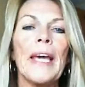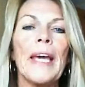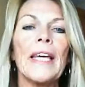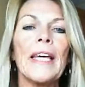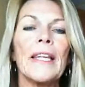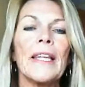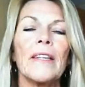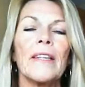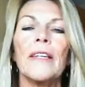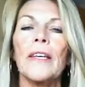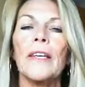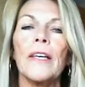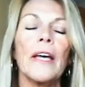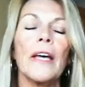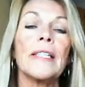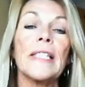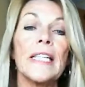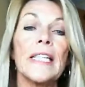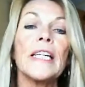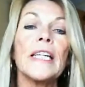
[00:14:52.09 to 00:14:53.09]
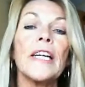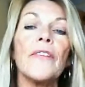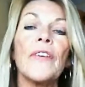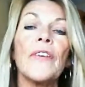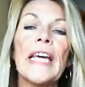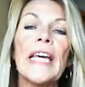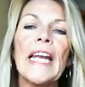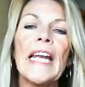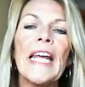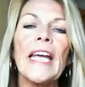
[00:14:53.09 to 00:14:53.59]
to make a
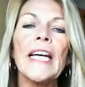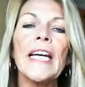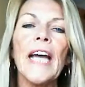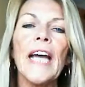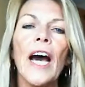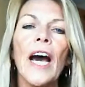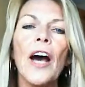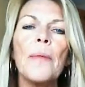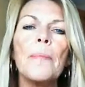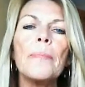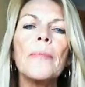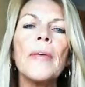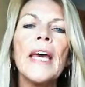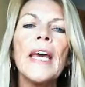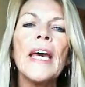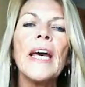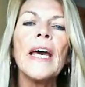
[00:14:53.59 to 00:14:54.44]
significant income.